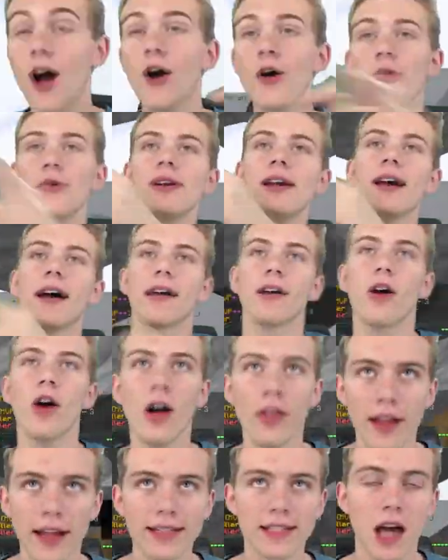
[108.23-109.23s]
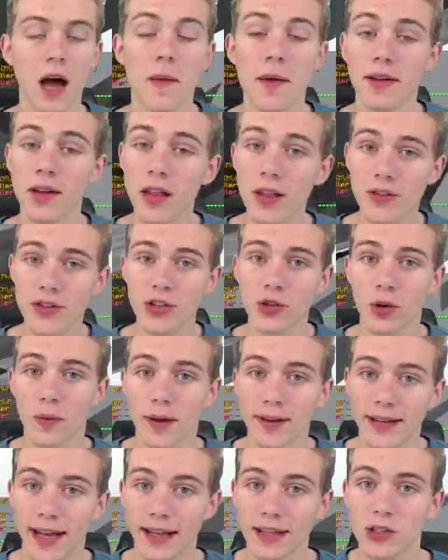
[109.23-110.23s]
Oh yeah, and on that topic, another story my
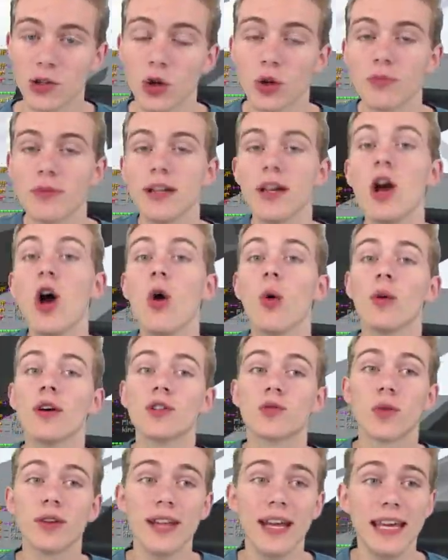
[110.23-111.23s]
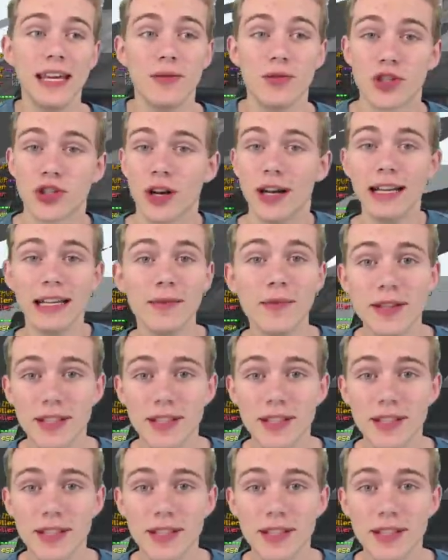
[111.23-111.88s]
dad told me was one day he was trying to get me